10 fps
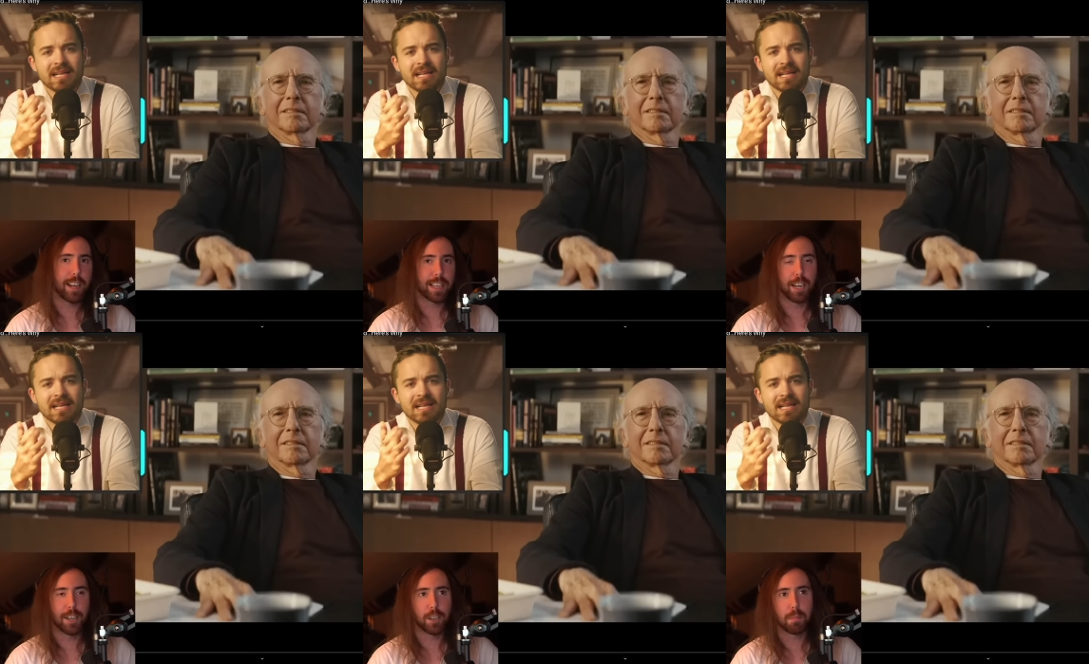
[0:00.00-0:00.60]
Speaker 1: a
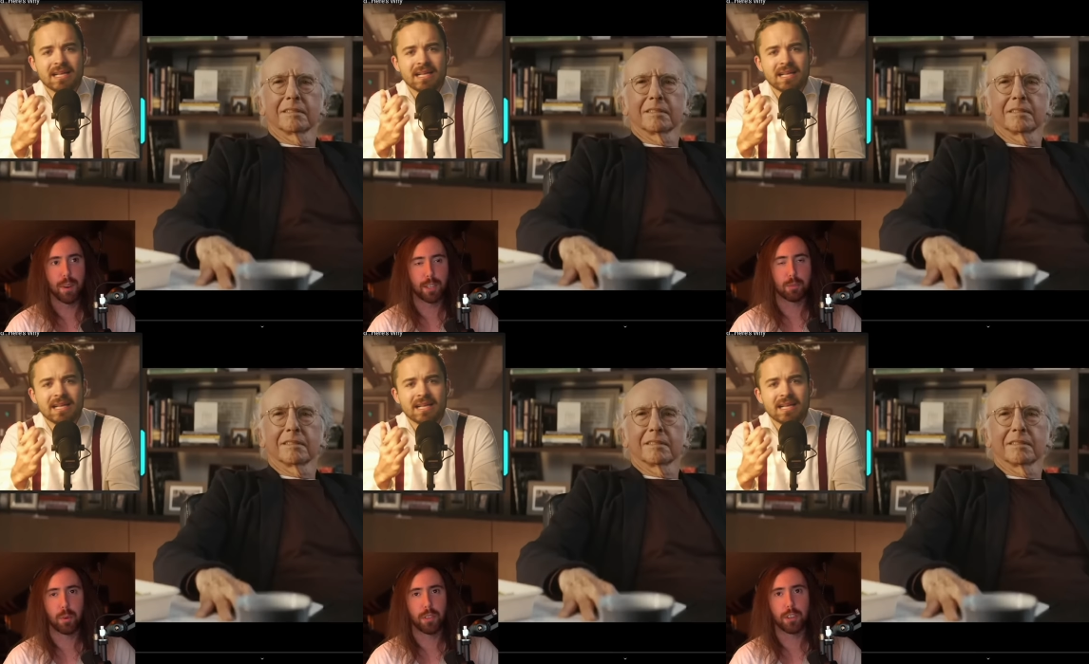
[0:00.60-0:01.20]
hundred bucks
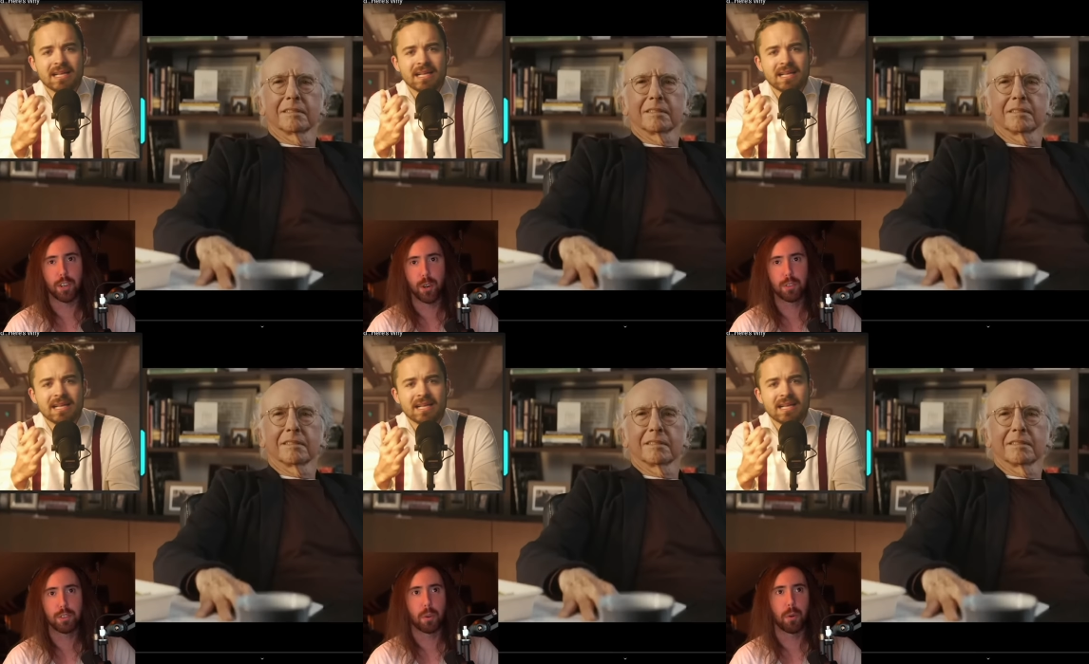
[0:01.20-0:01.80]
worth of
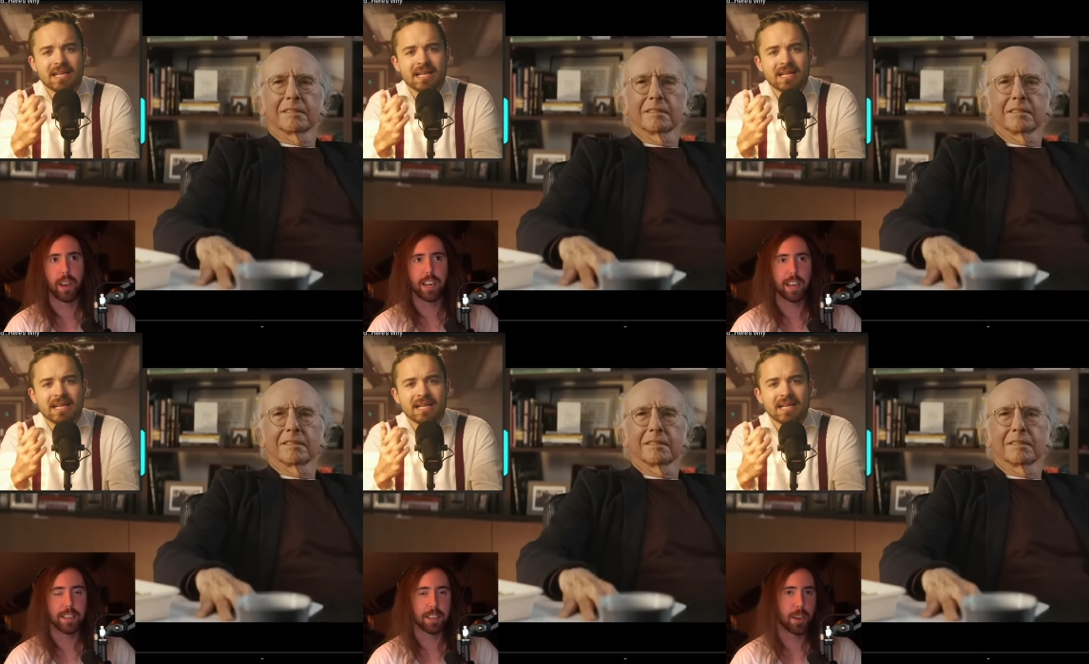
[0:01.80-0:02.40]
Dogecoin
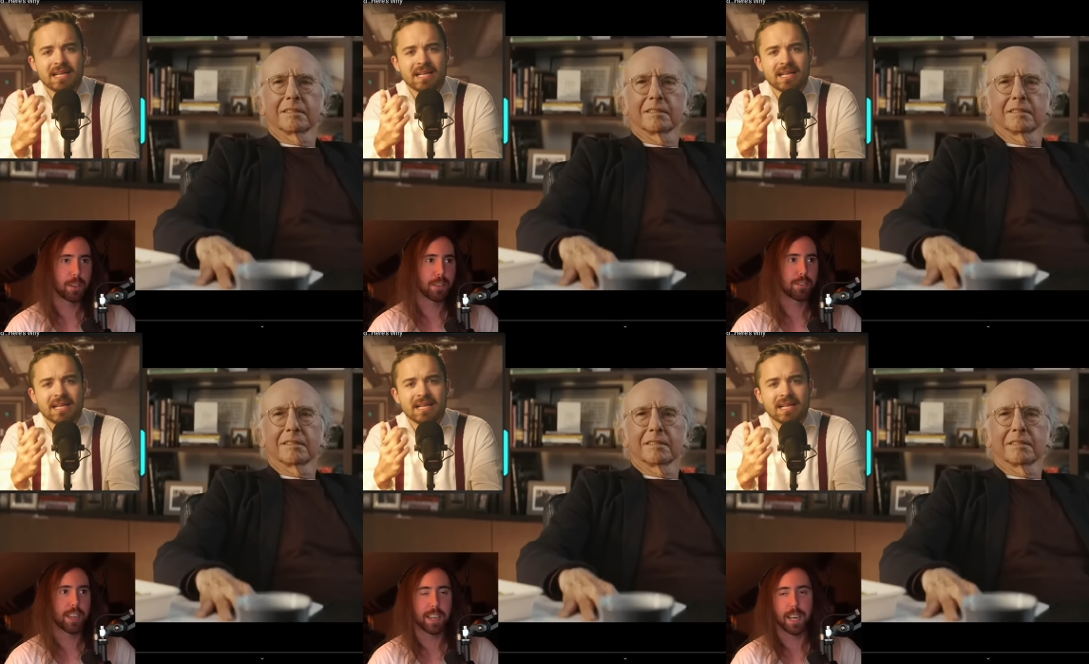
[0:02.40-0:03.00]
and you know, you
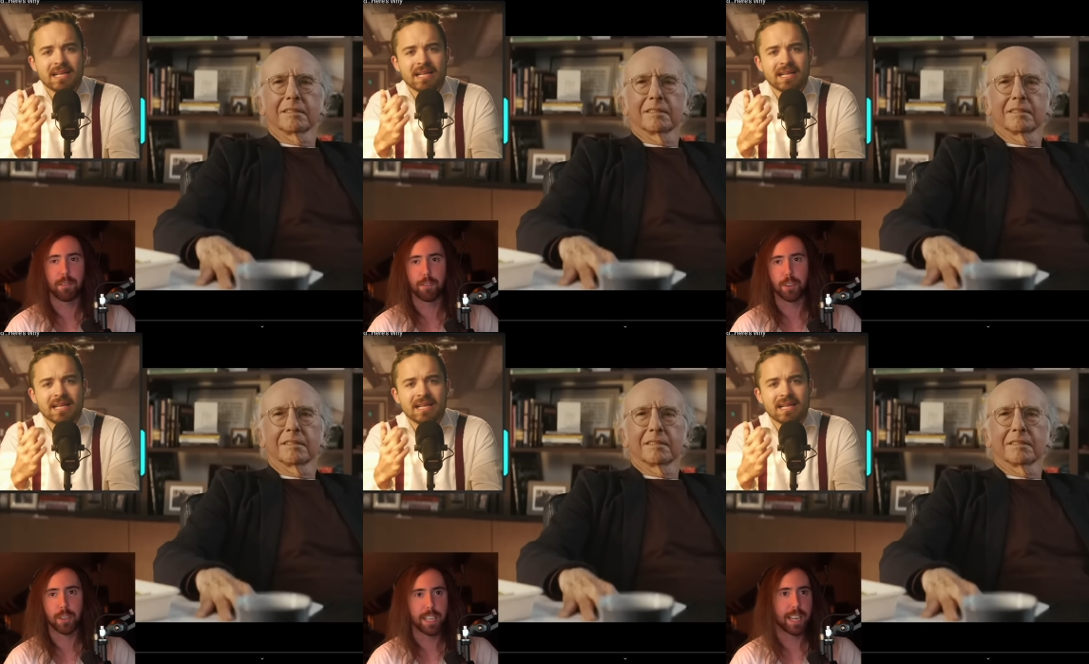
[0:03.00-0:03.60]
set it up for
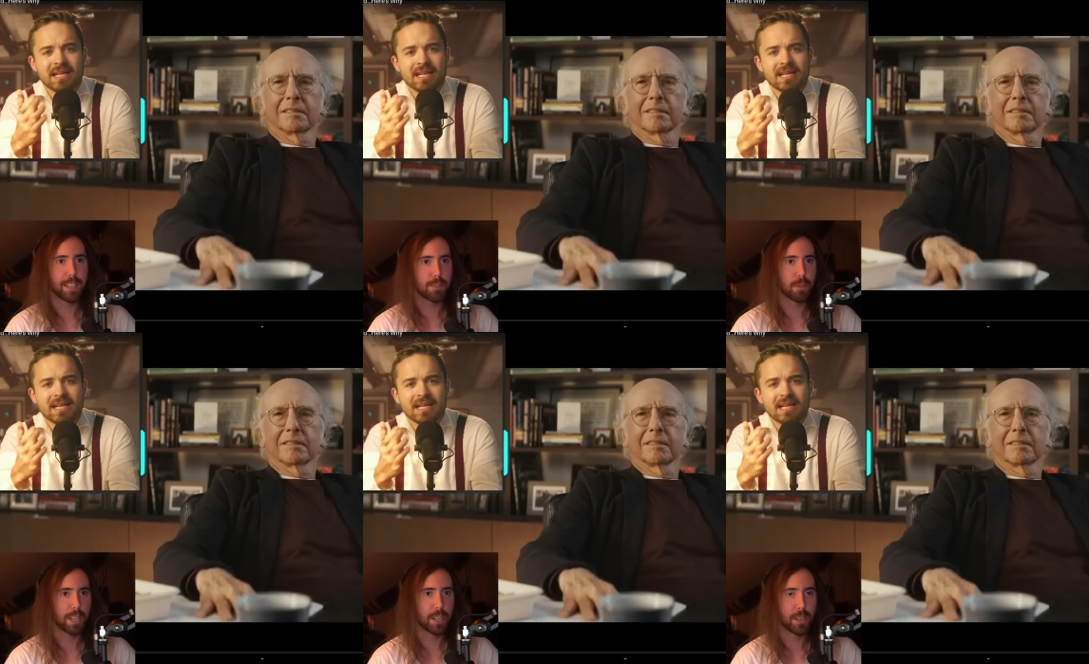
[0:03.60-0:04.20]
your kids so
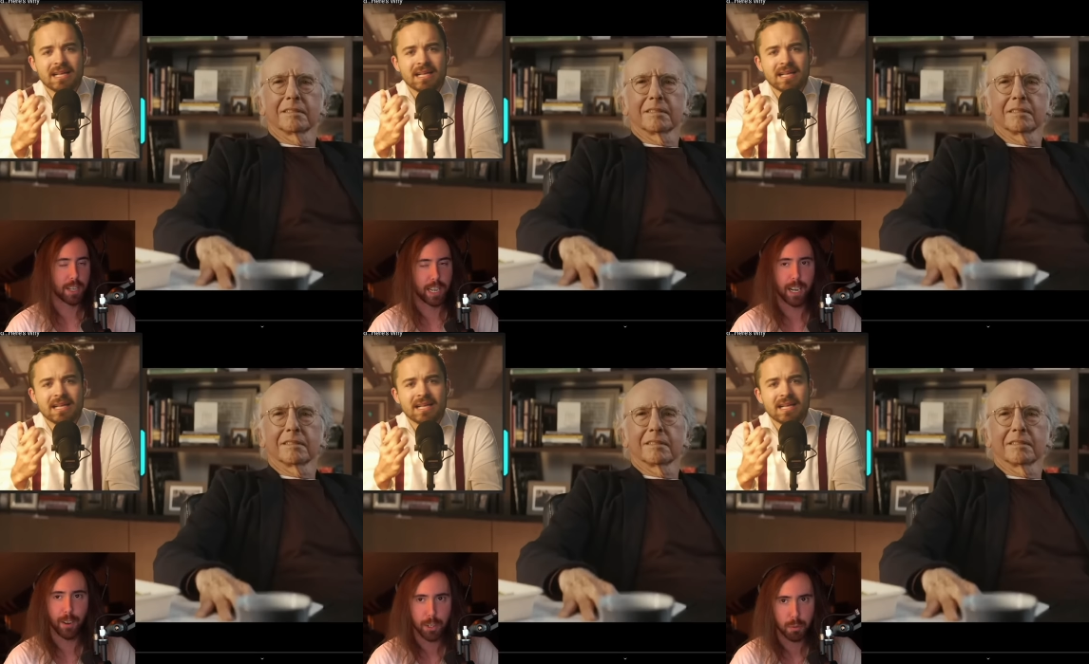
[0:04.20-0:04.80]
you can go to
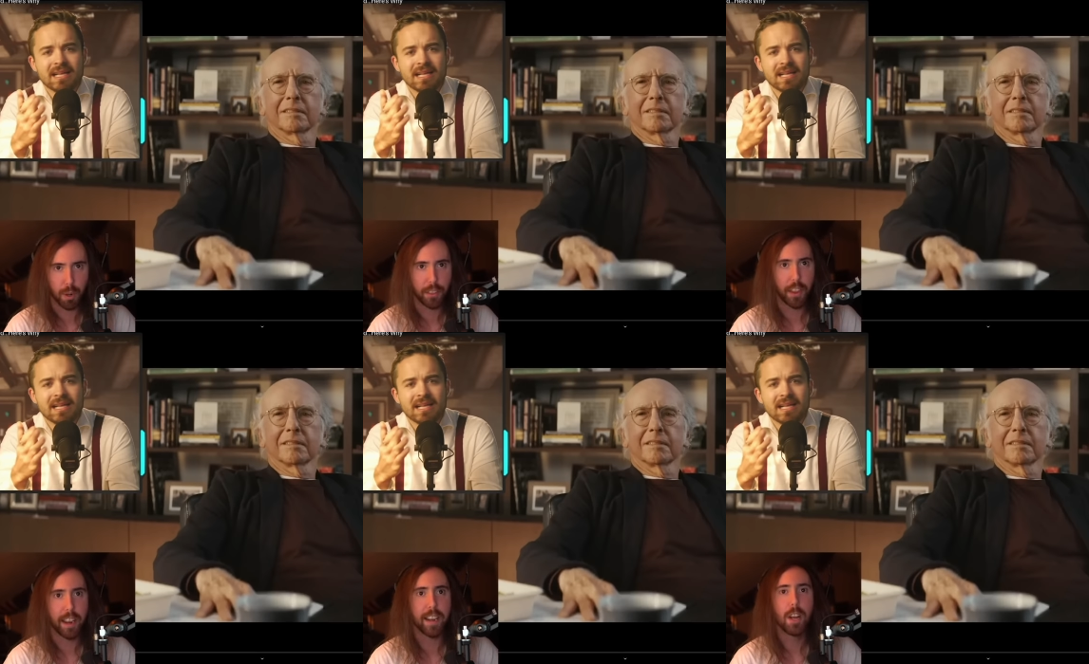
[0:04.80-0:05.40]
college one
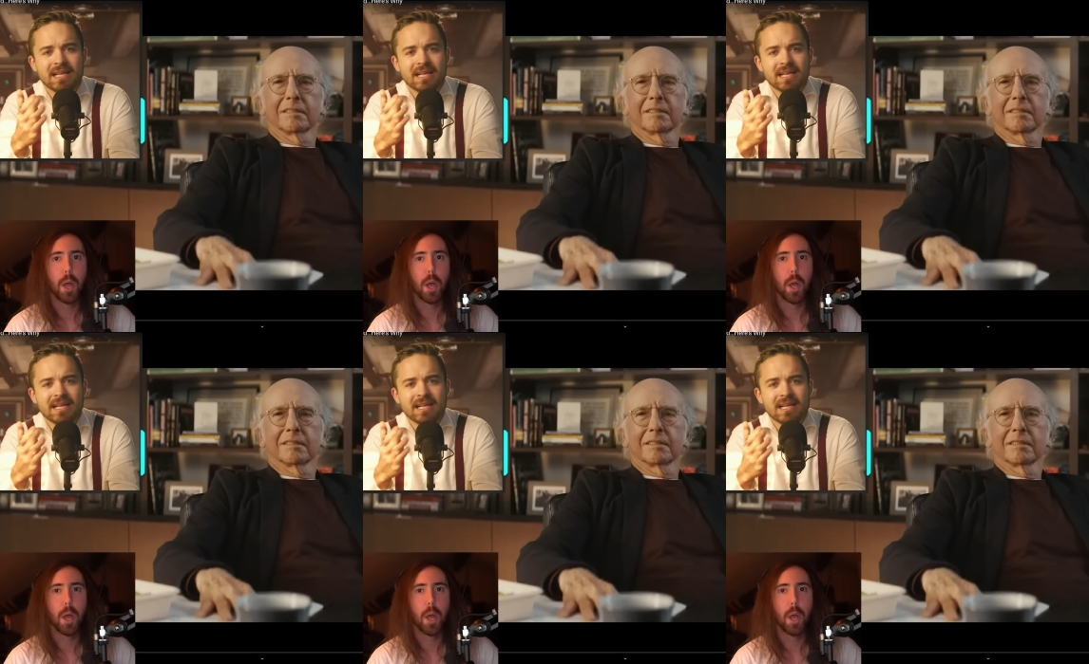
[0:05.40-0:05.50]
day.